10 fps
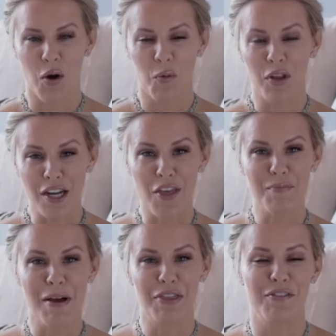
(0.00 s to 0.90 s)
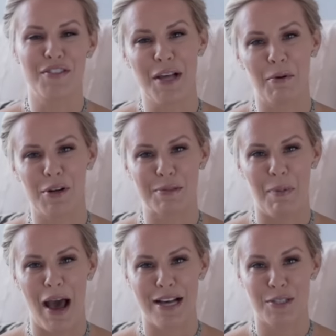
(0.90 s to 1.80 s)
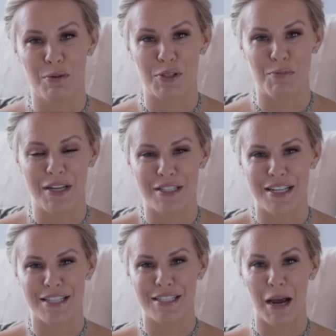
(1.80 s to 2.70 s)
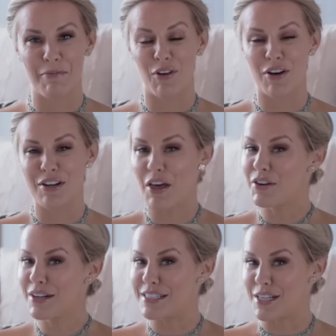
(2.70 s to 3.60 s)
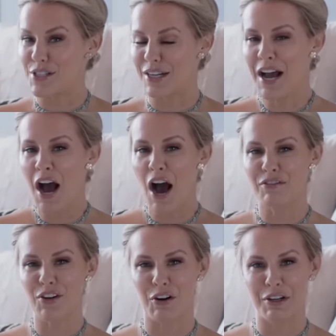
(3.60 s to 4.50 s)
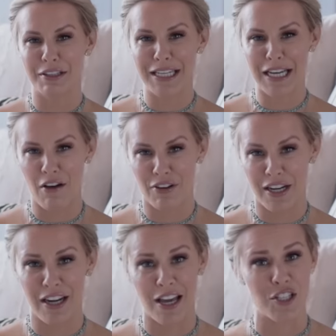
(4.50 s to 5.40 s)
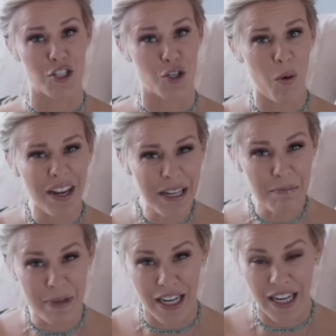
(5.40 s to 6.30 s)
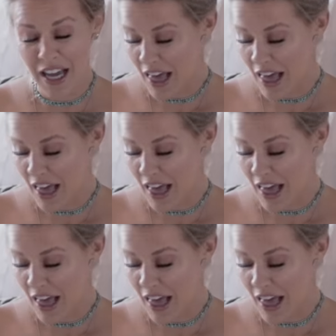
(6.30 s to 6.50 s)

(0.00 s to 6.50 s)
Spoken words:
Well, another month of summer has passed, which means it's time for another edition of Currently Coveting. And joining me